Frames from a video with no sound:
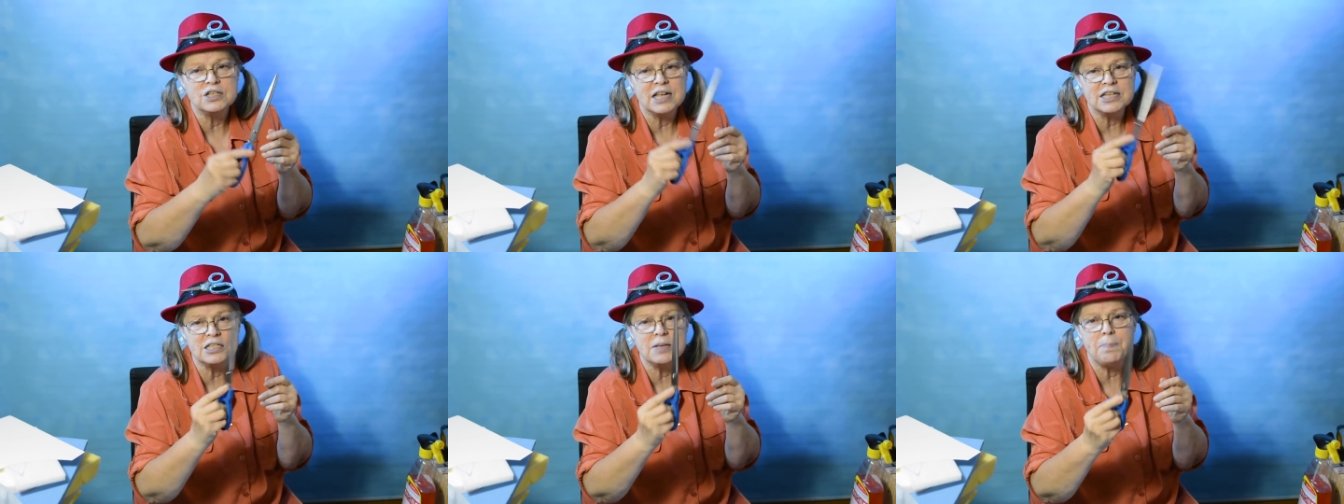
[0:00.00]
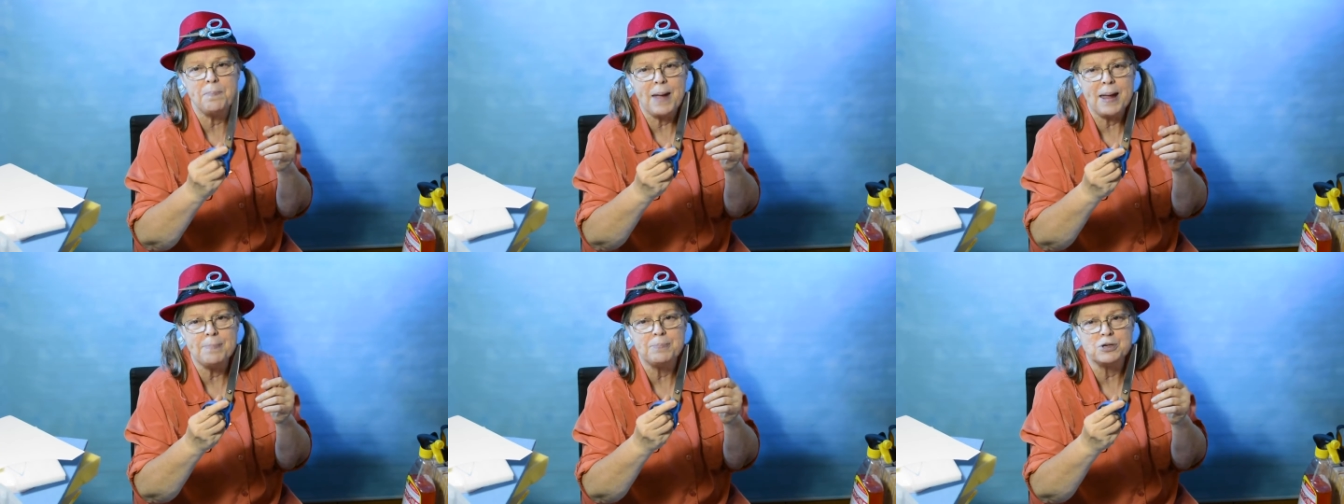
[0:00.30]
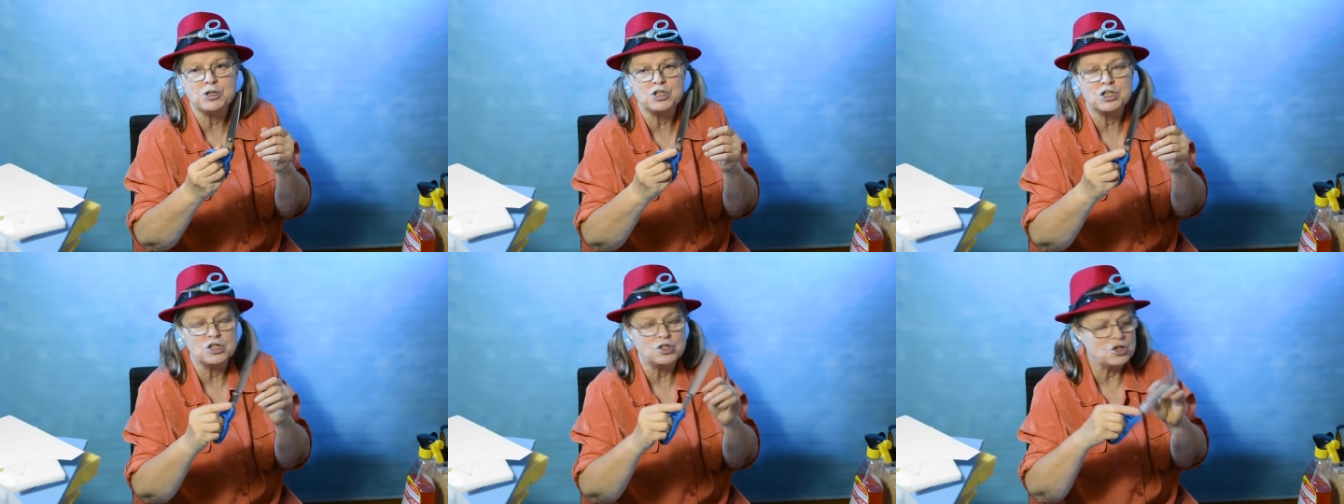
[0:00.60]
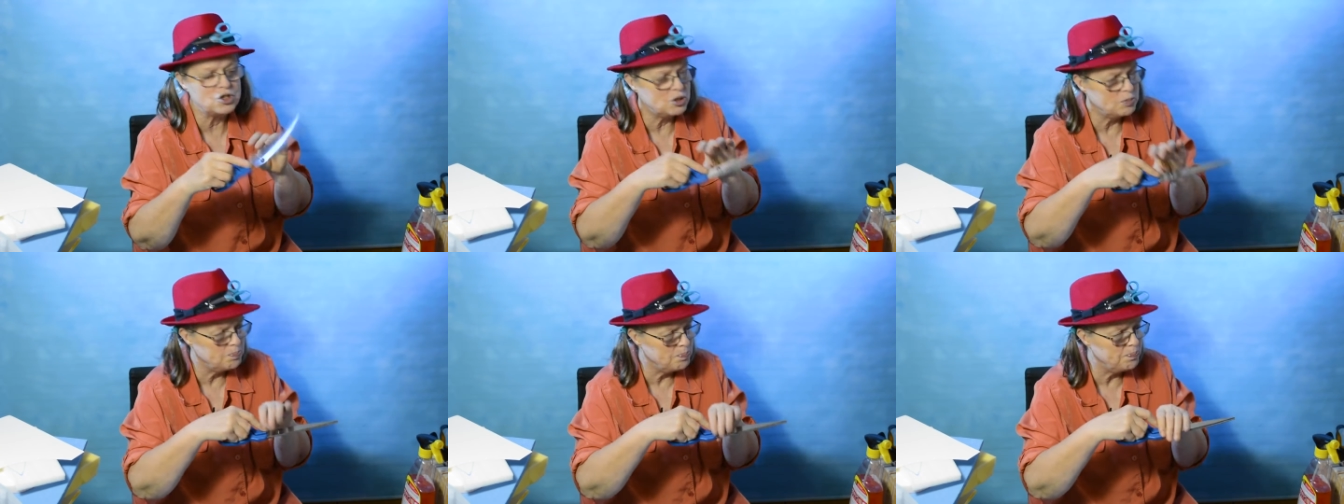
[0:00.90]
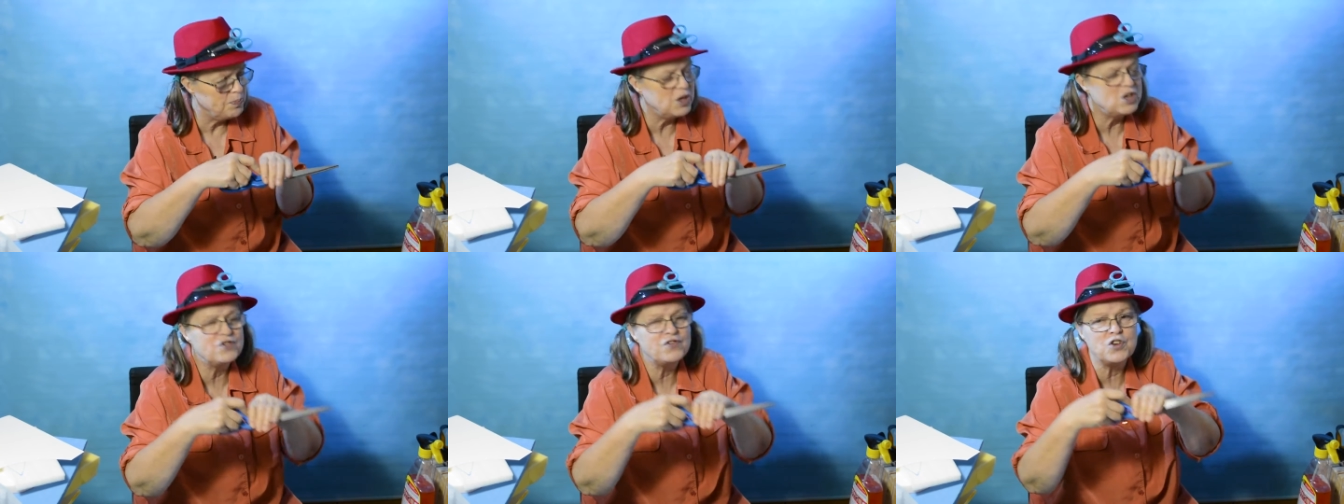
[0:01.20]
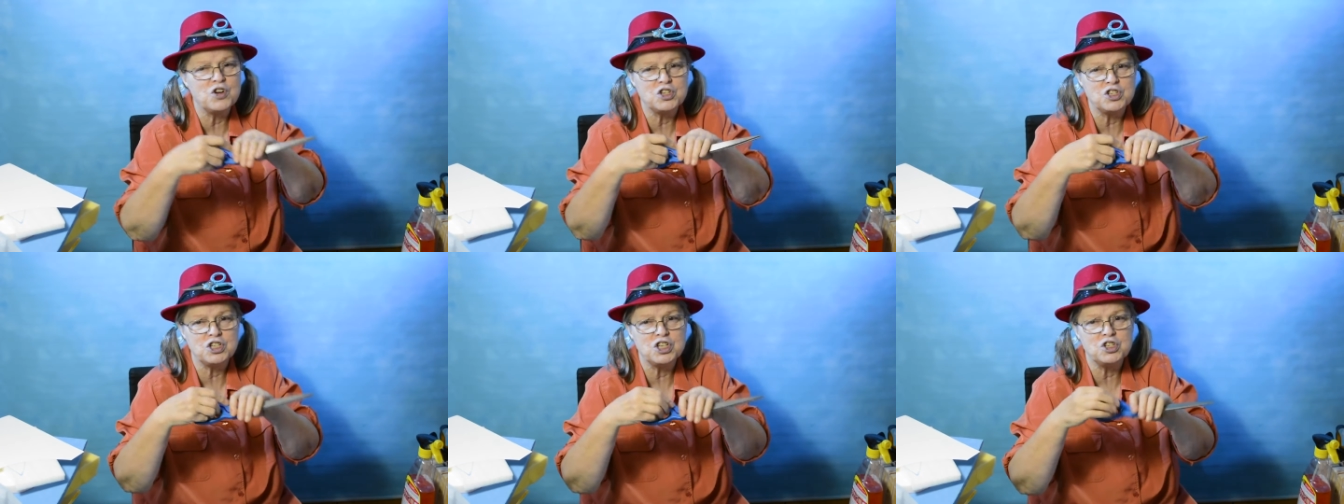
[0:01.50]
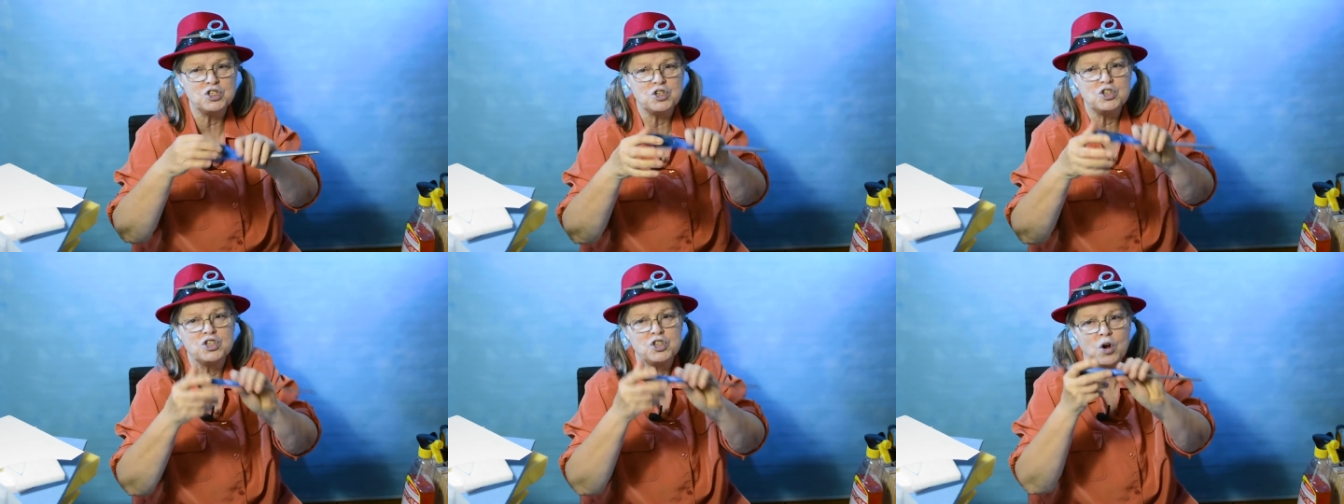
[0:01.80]
That's a paper scissors. These first
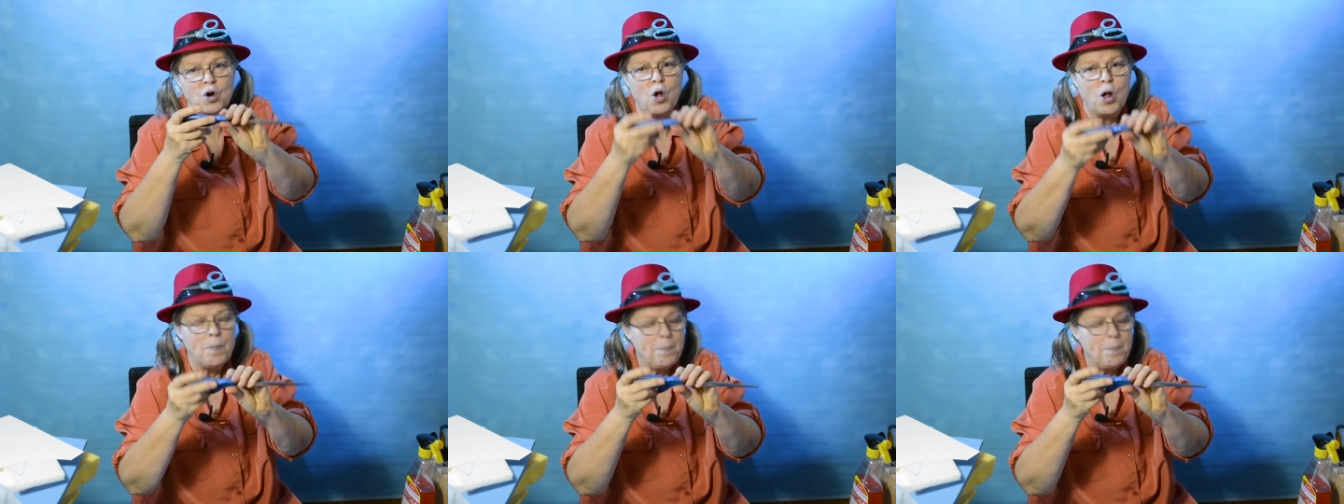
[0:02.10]
scissors are all